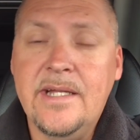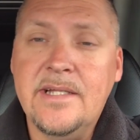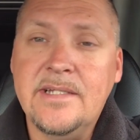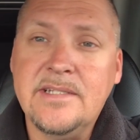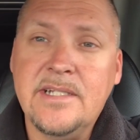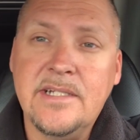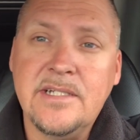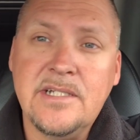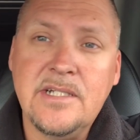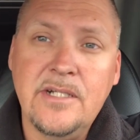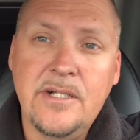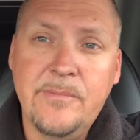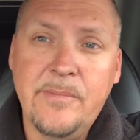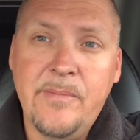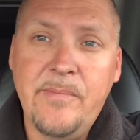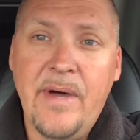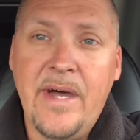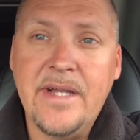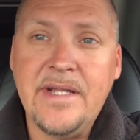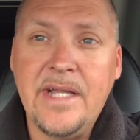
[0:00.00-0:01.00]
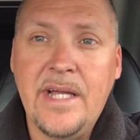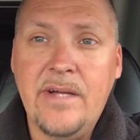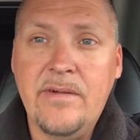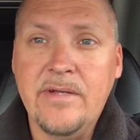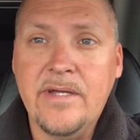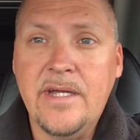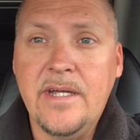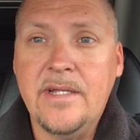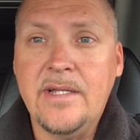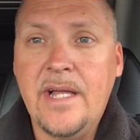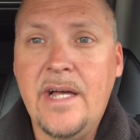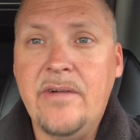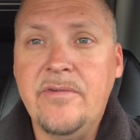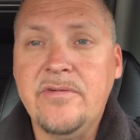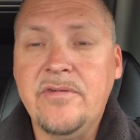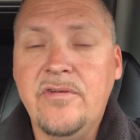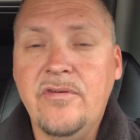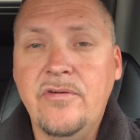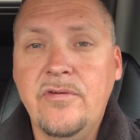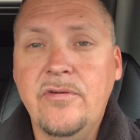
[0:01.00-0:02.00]
It's going to slow me back down again, down
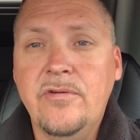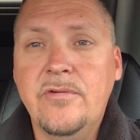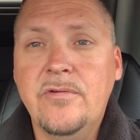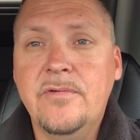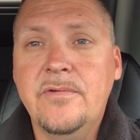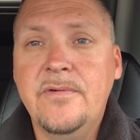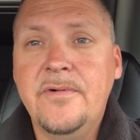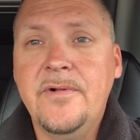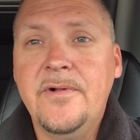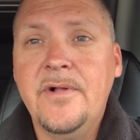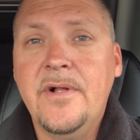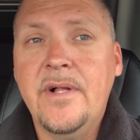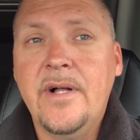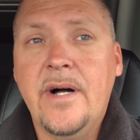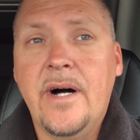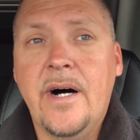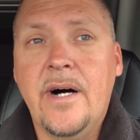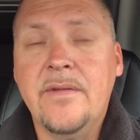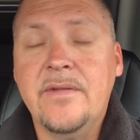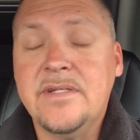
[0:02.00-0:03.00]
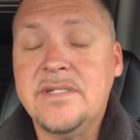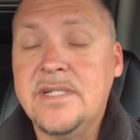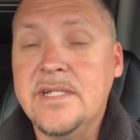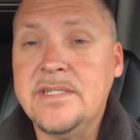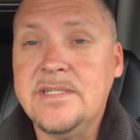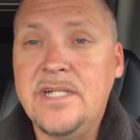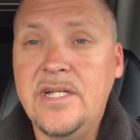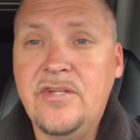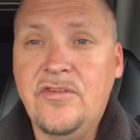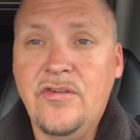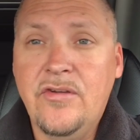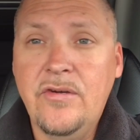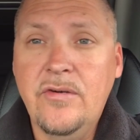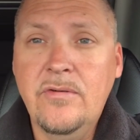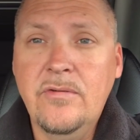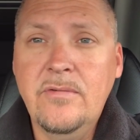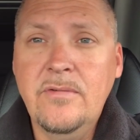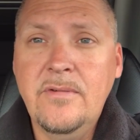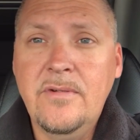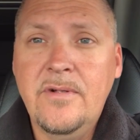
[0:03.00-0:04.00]
to the
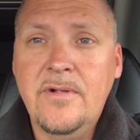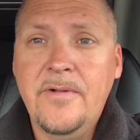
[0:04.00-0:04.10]
62.